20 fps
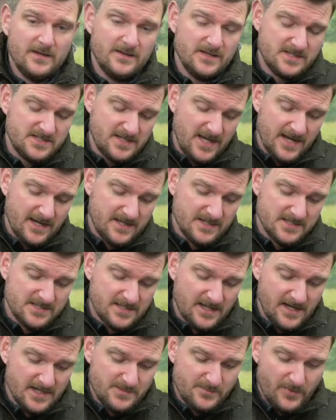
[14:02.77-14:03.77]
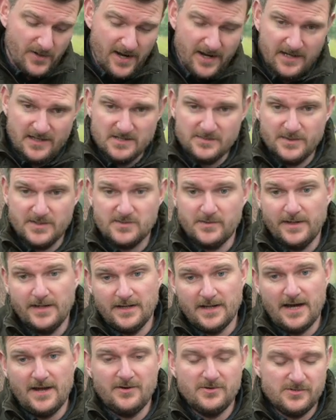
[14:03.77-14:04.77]
The second stage break is
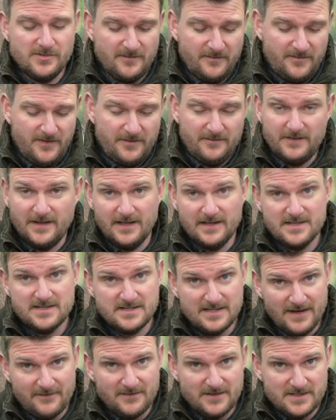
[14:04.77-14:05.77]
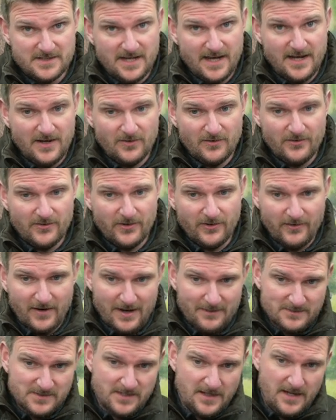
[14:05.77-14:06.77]
between 950 and 1700
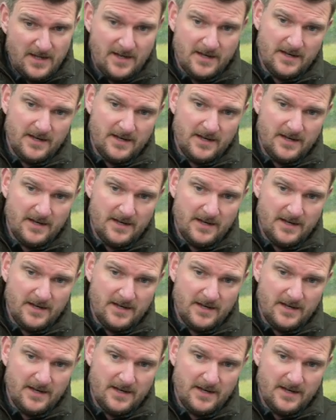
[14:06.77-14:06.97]
grams.